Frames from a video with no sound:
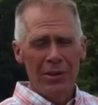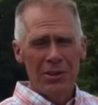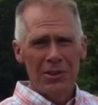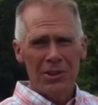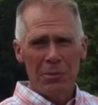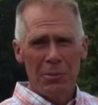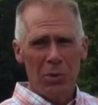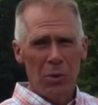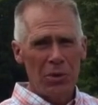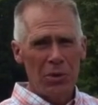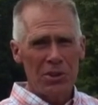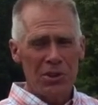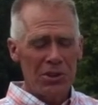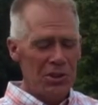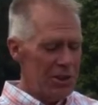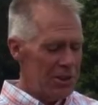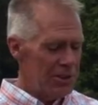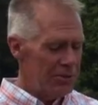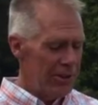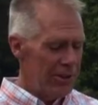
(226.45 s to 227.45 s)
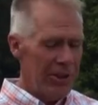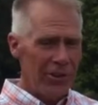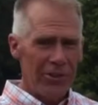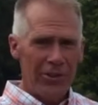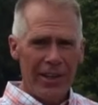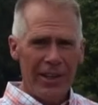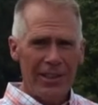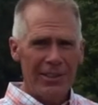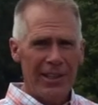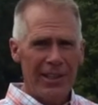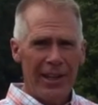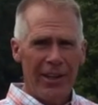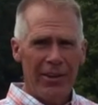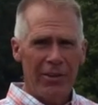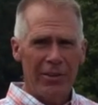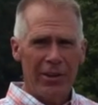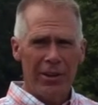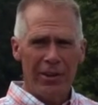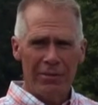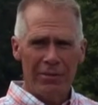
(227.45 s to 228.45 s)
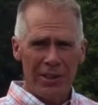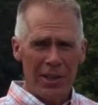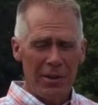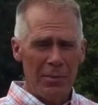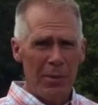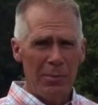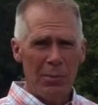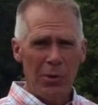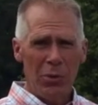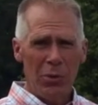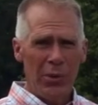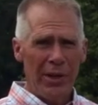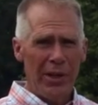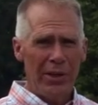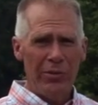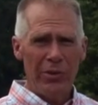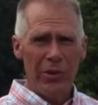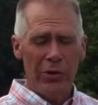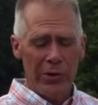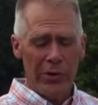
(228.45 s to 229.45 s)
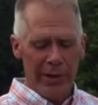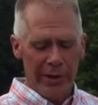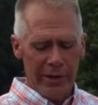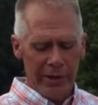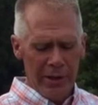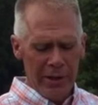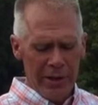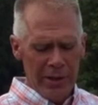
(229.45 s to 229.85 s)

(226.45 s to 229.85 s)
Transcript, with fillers: some horses just figure things out and come up with a way of doing it.